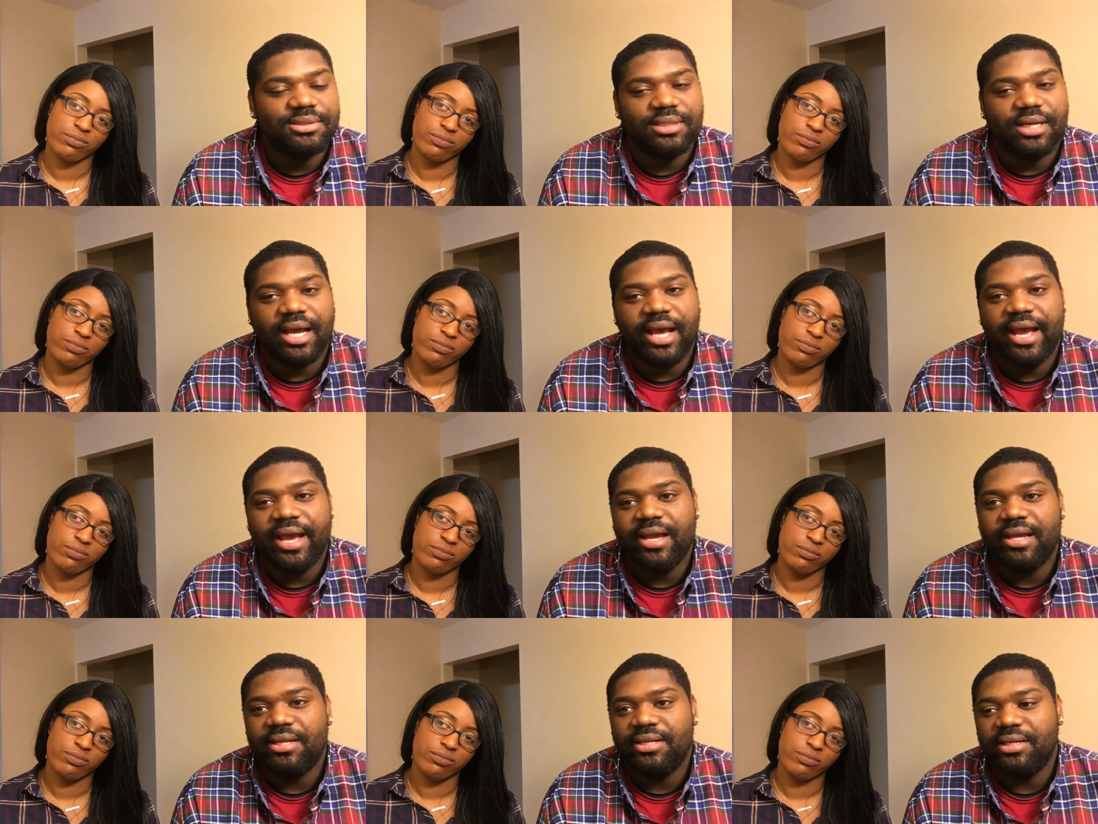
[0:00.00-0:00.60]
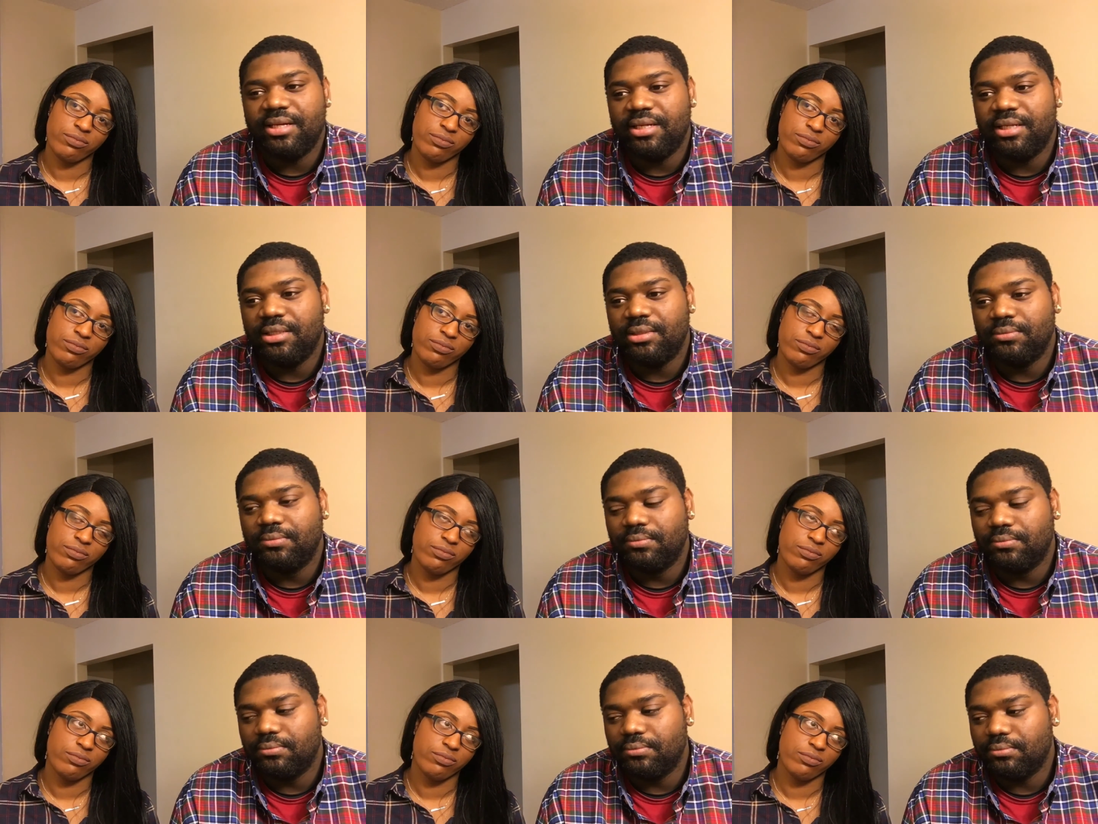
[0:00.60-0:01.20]
Speaker 1: I had, um,
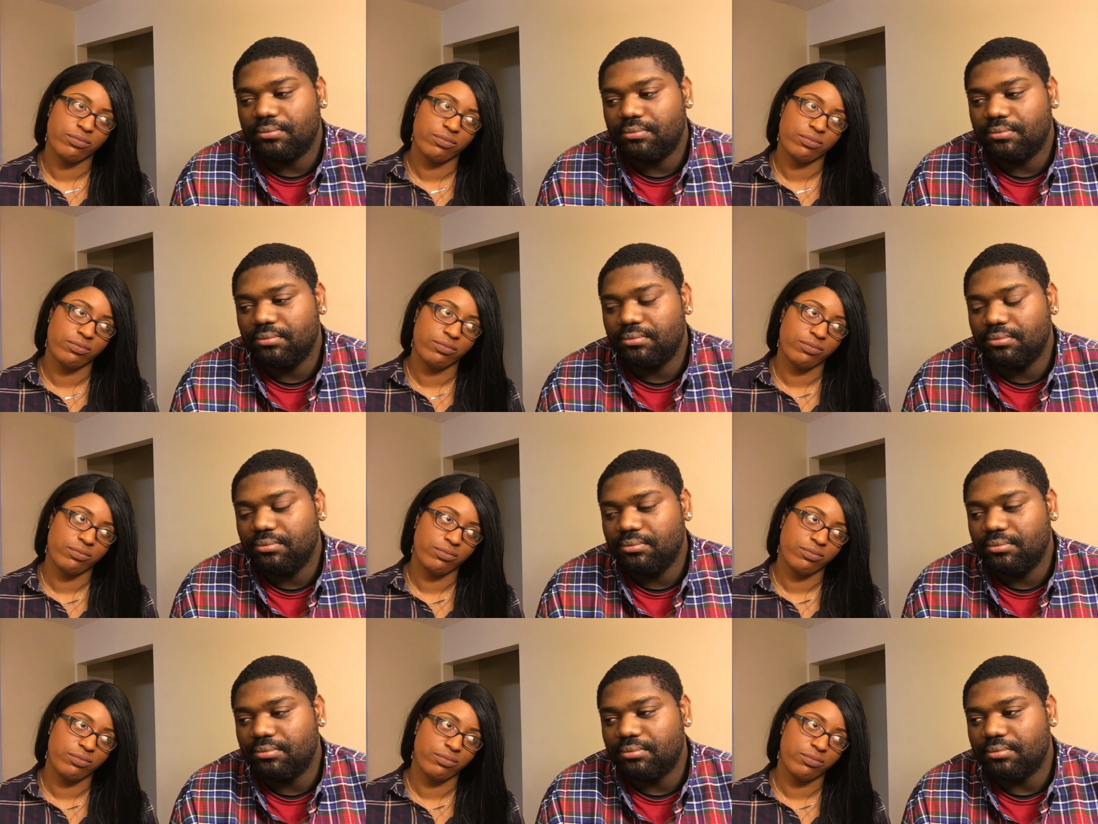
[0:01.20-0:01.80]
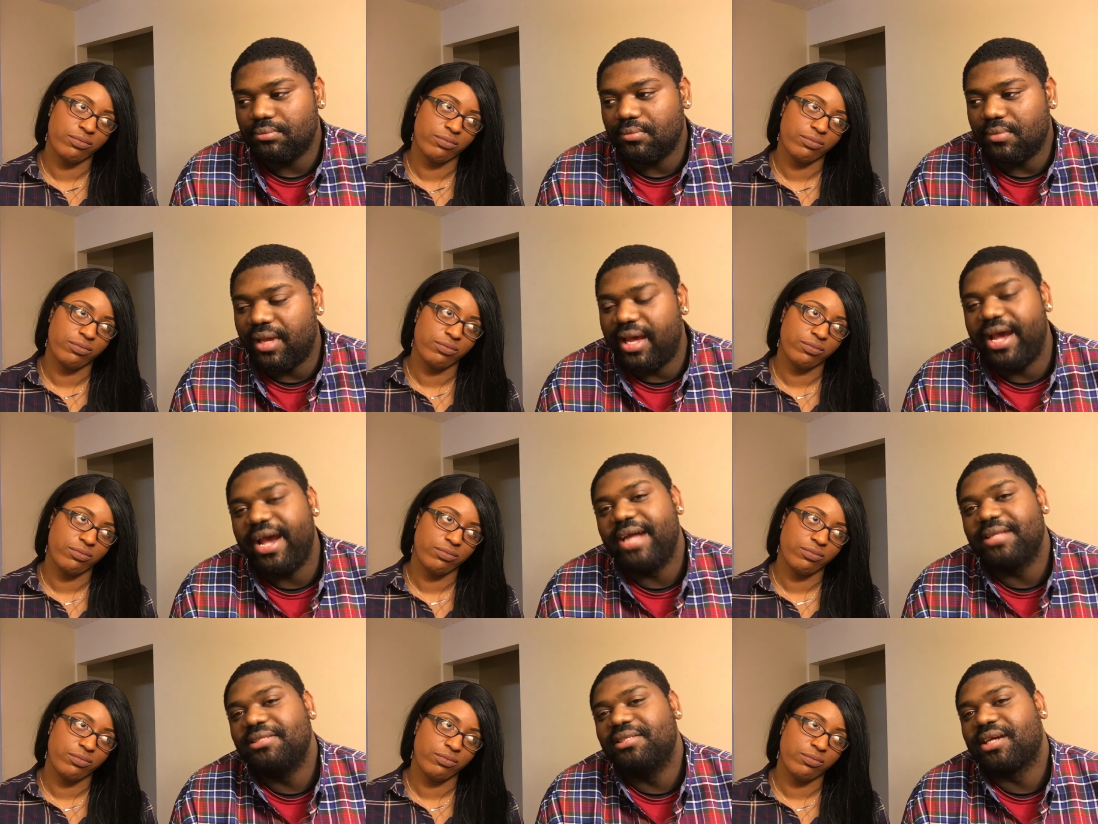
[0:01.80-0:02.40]

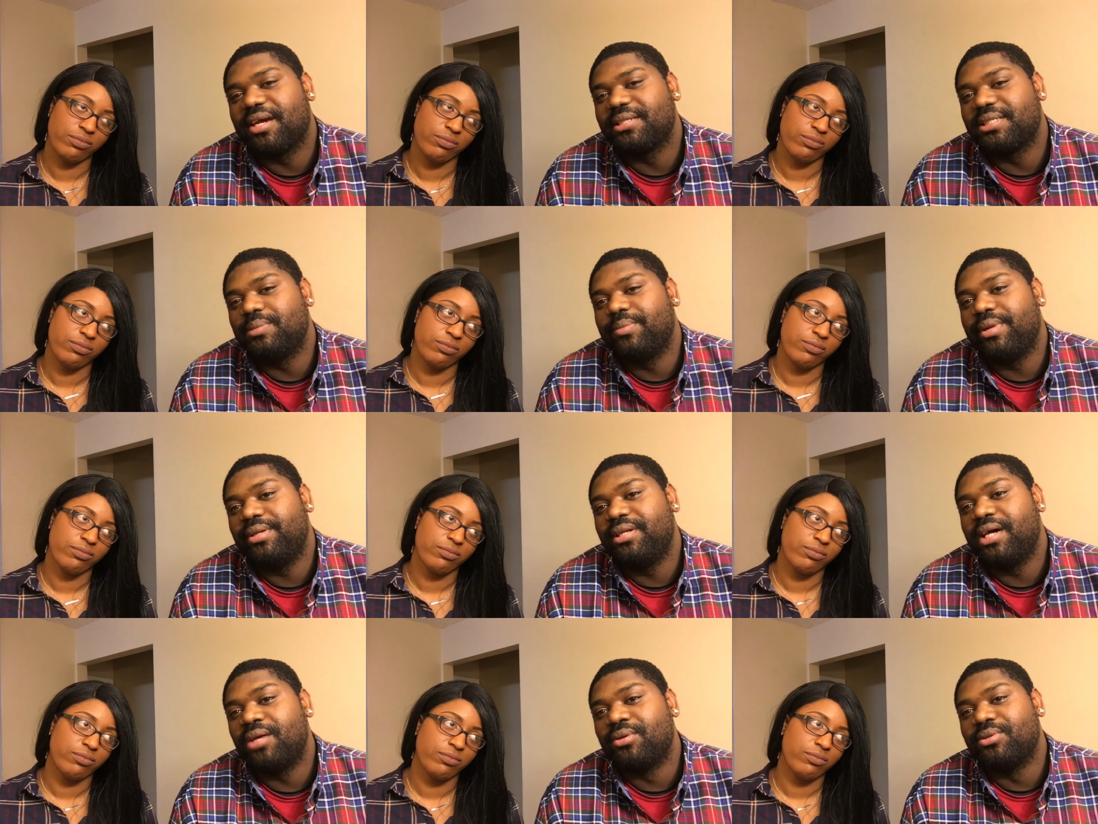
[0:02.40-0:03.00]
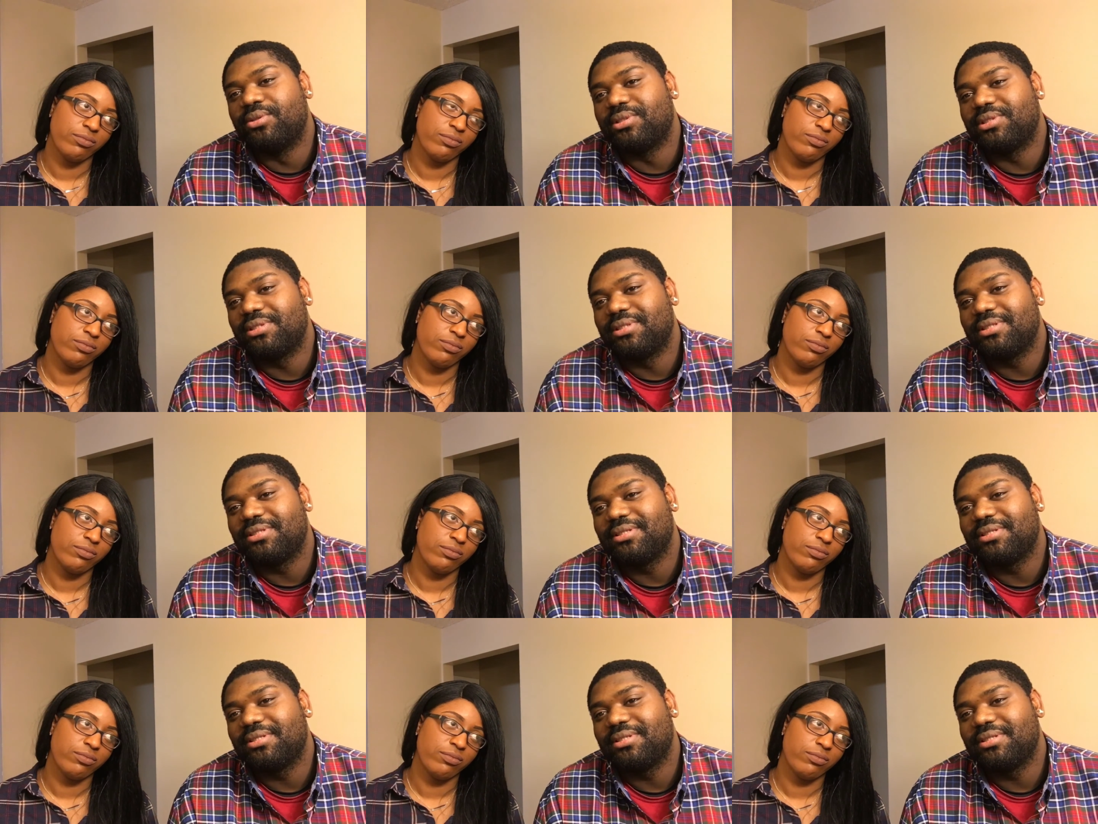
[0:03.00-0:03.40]
I had took us to McDonald's